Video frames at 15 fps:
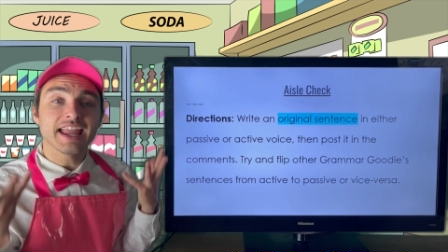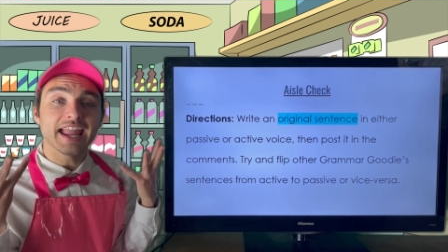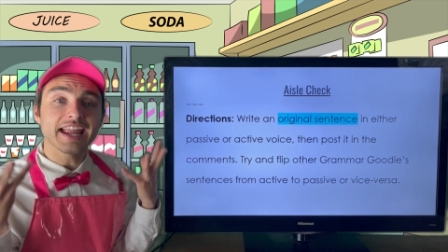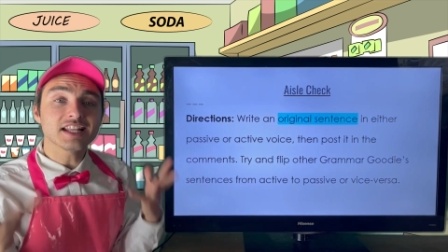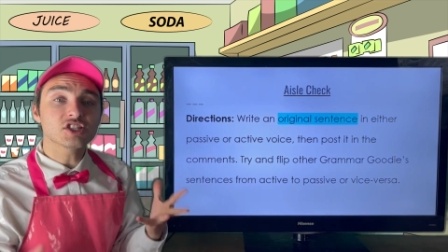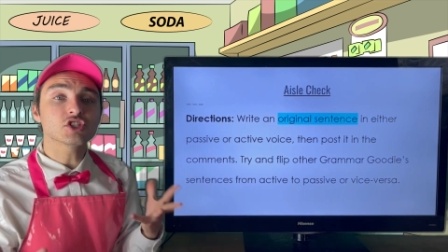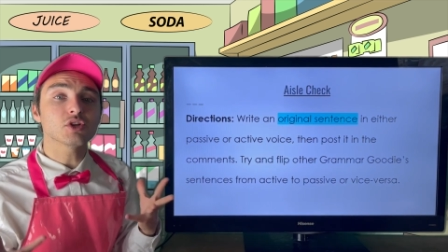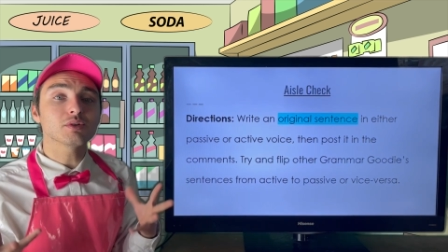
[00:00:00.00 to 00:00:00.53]

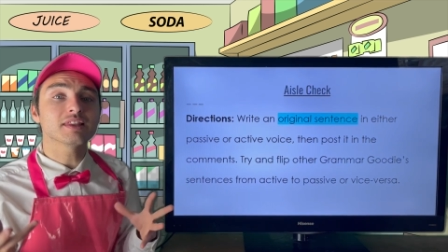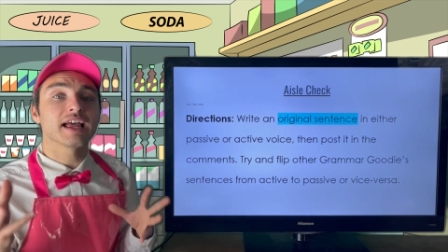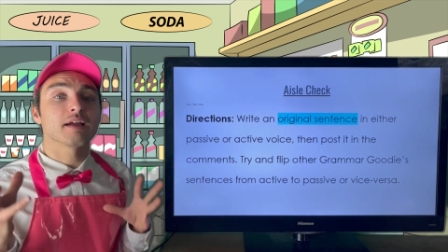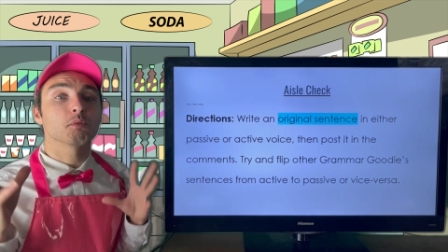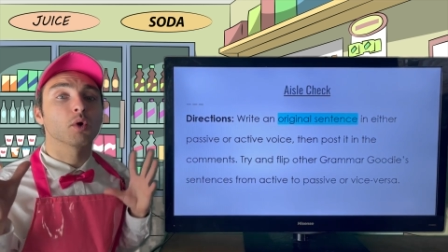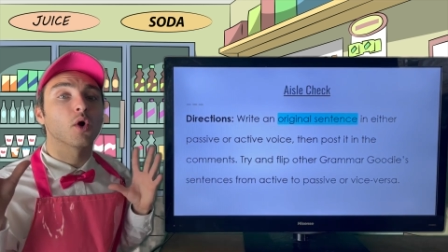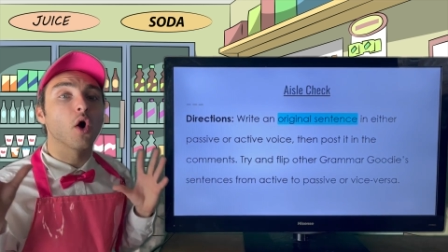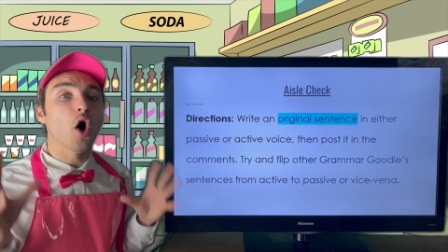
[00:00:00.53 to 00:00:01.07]
It's so
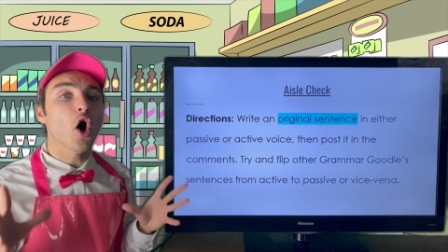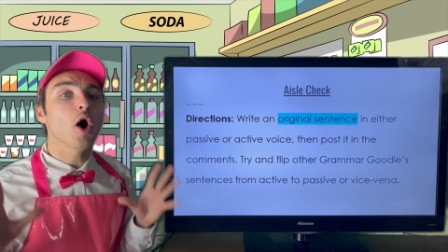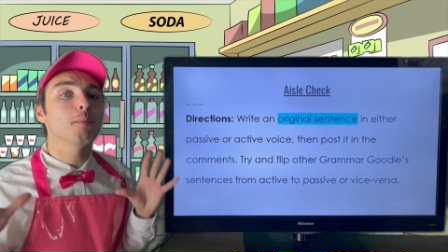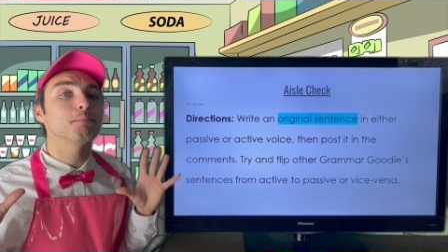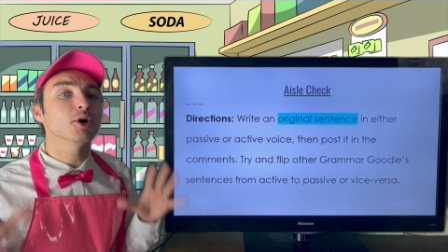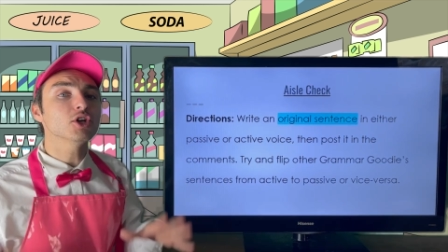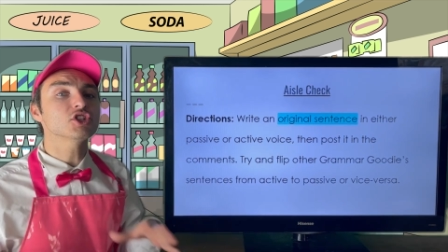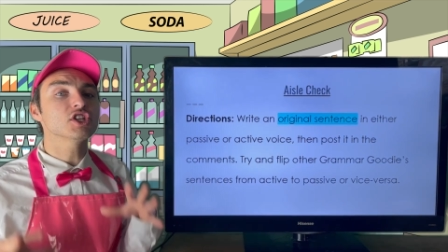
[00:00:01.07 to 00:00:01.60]
that we're
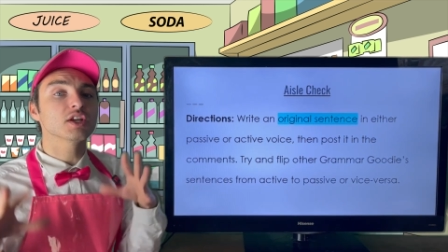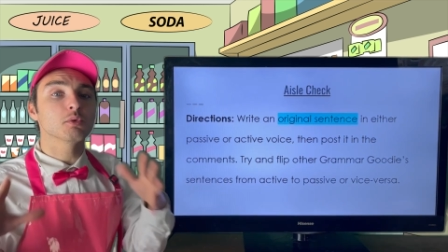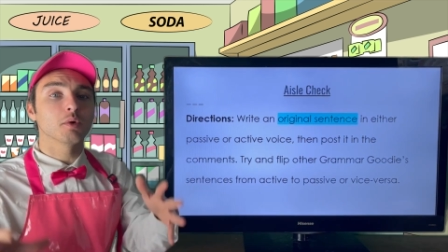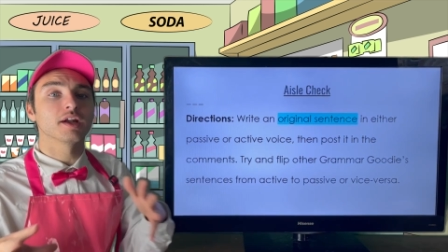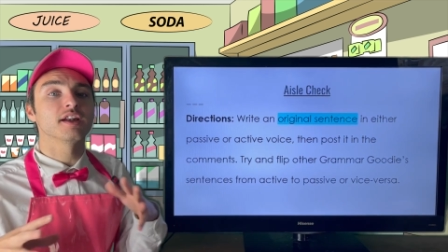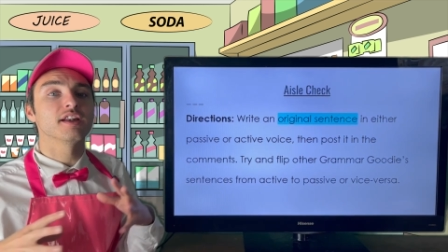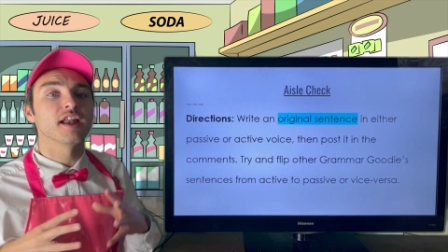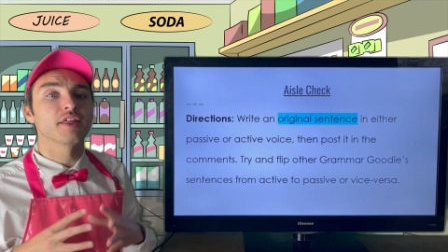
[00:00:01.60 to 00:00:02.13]
all pushing
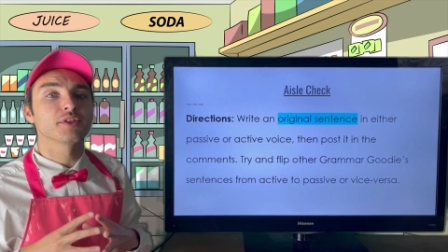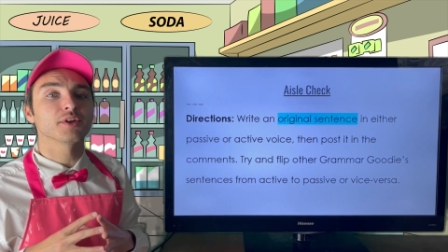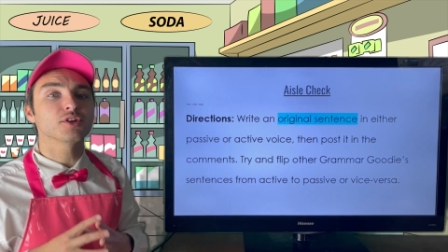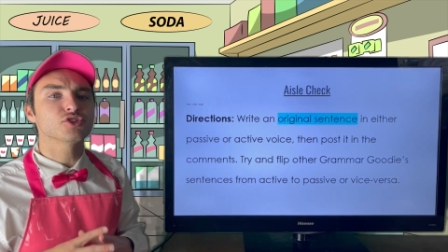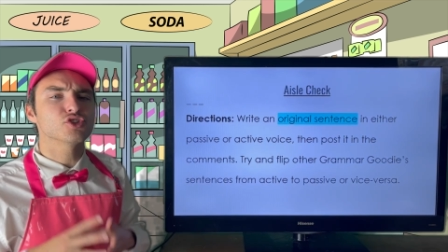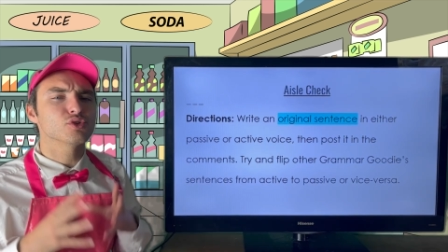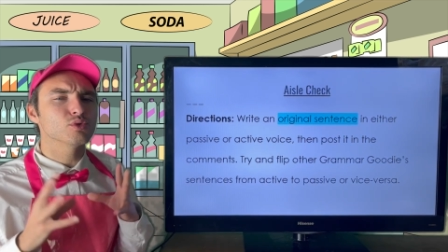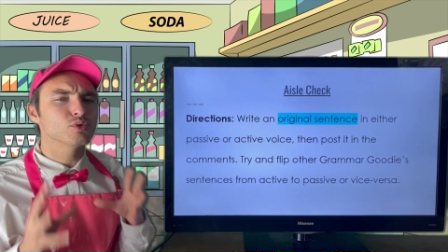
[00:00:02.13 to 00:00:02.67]
one another
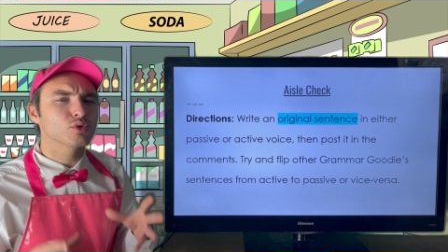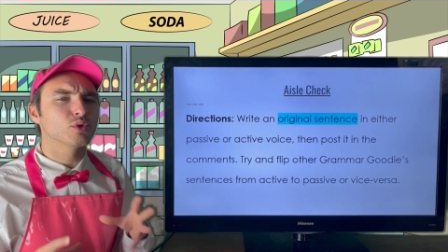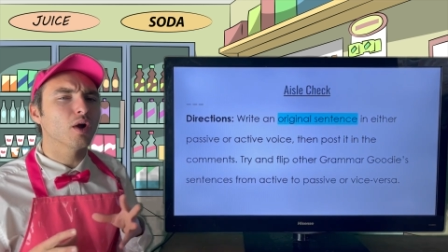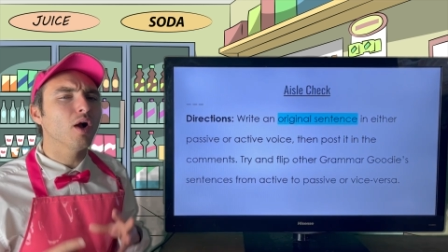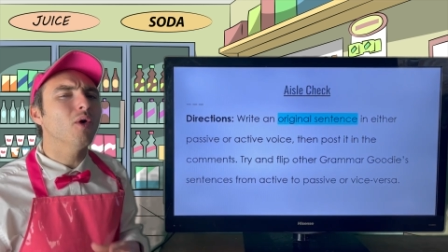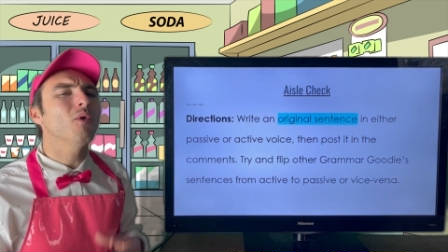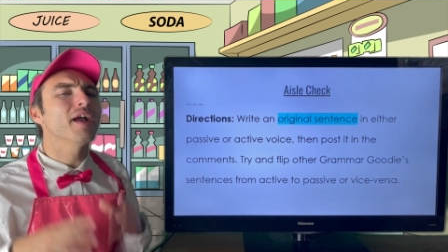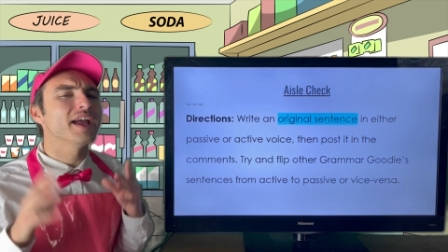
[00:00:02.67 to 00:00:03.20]
to
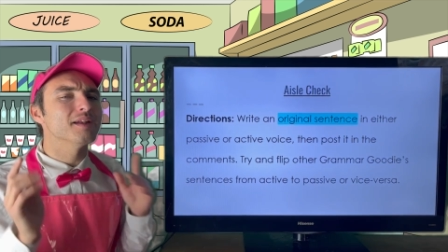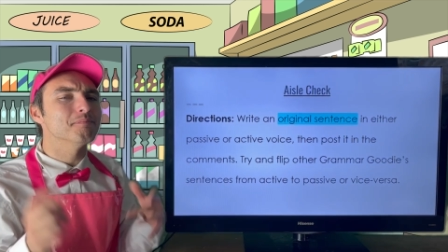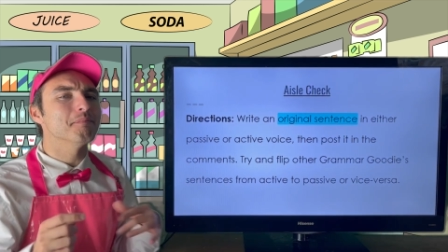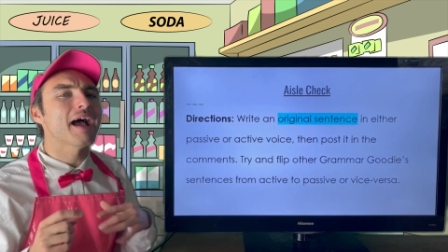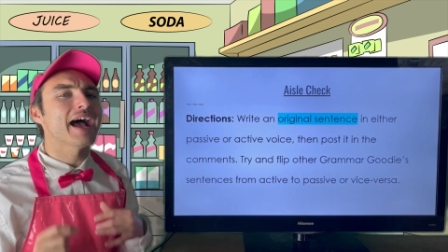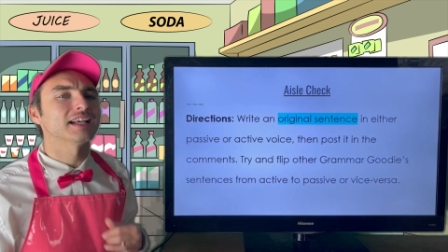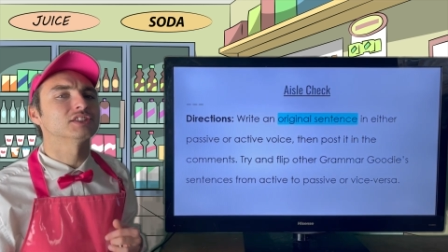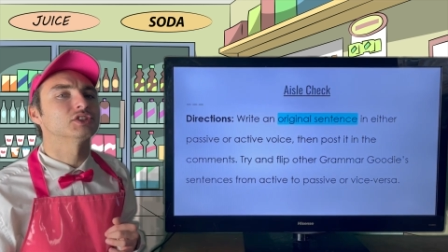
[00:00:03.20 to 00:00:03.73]
grow and
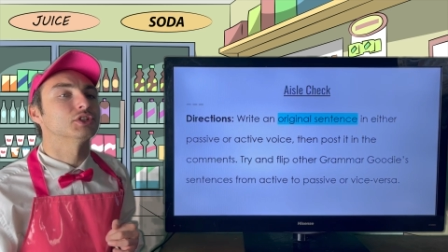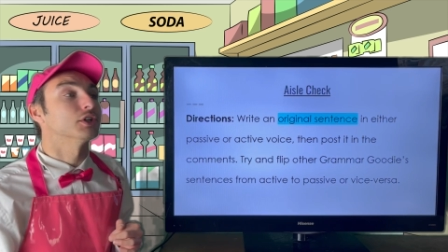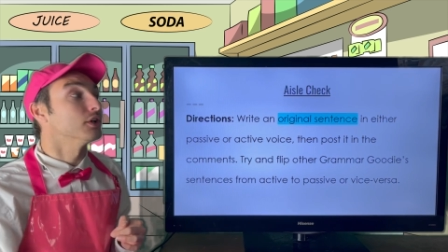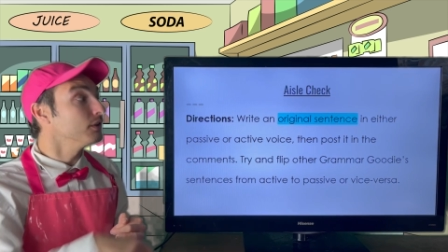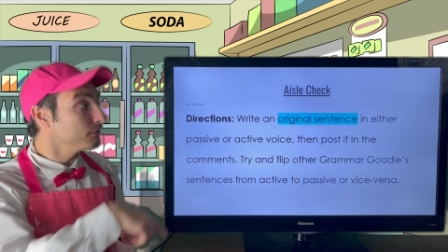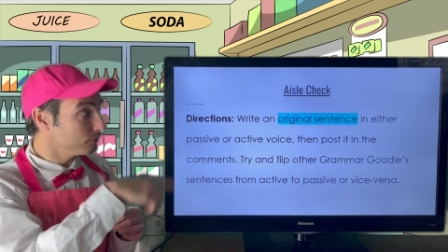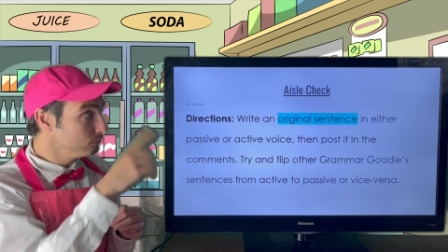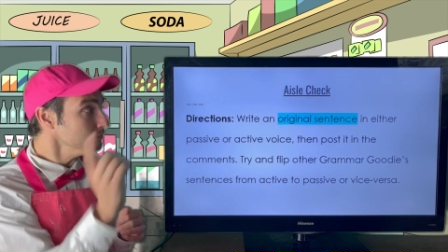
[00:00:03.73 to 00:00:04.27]

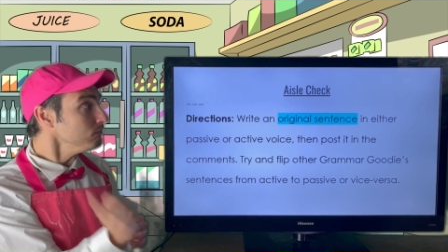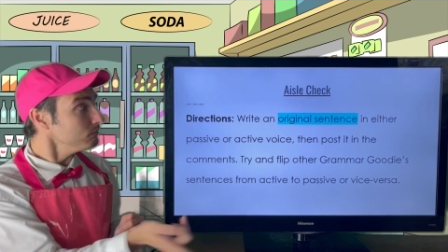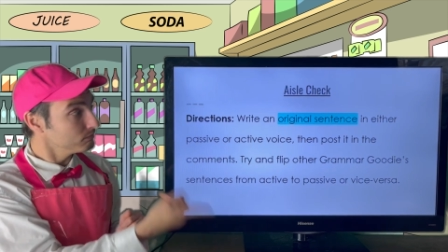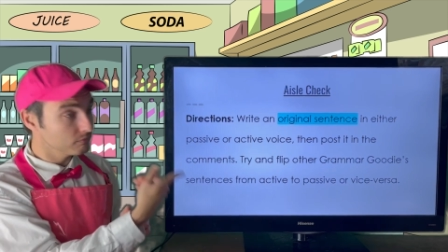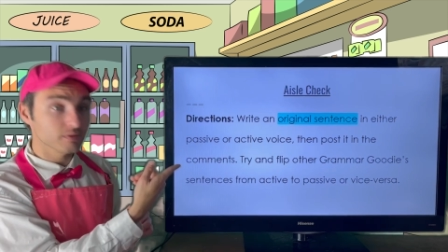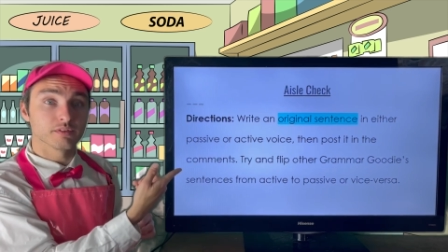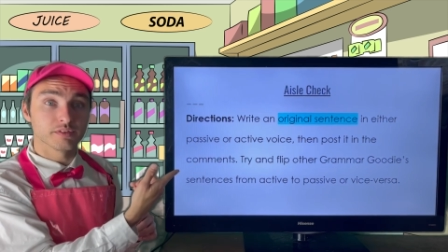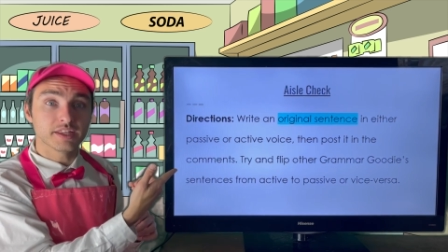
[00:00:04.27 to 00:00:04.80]
master
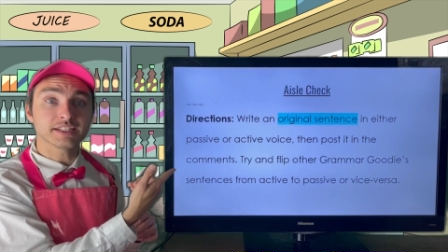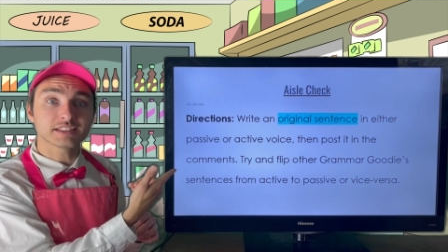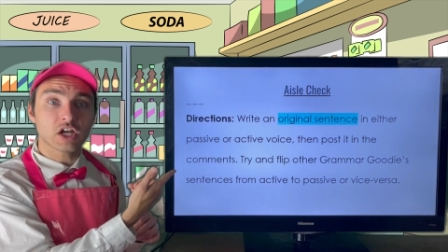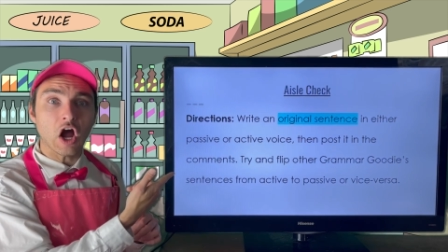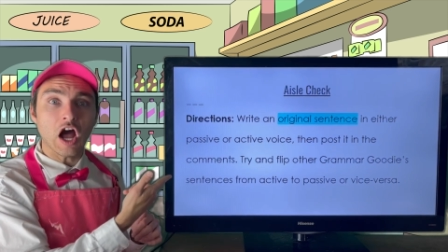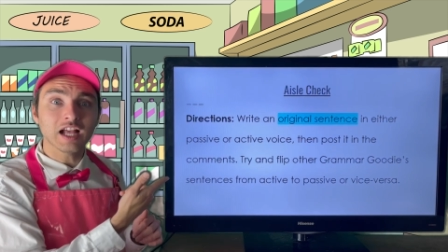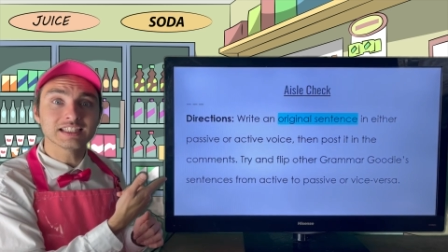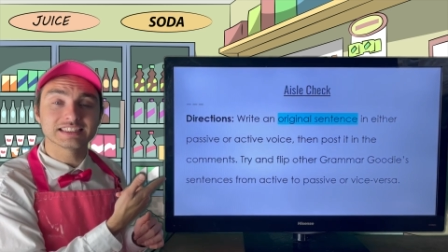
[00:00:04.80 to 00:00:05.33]
this
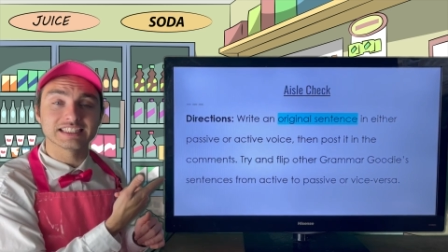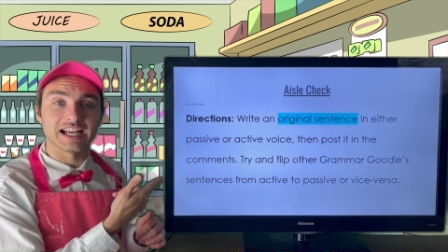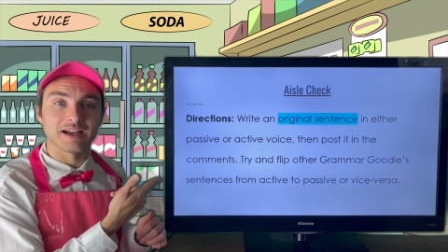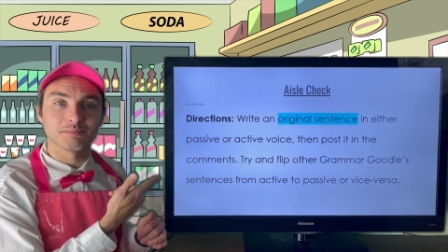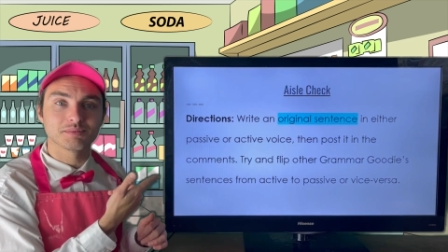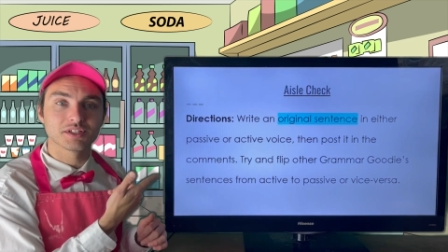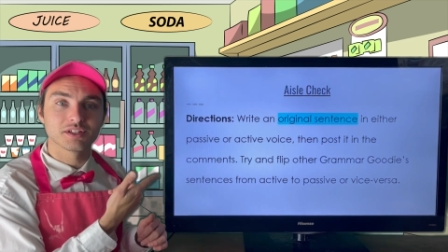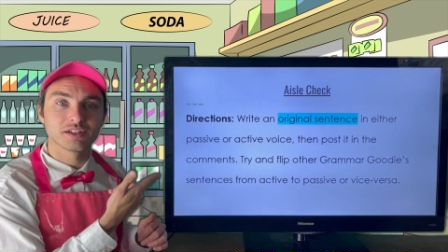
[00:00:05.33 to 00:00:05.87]

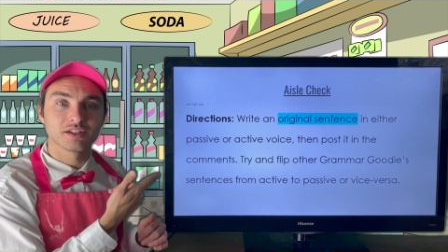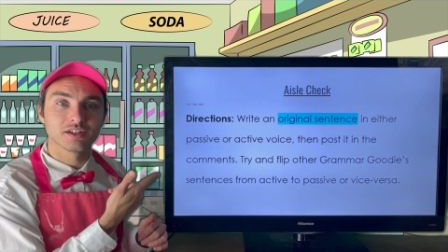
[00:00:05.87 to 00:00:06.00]
concept.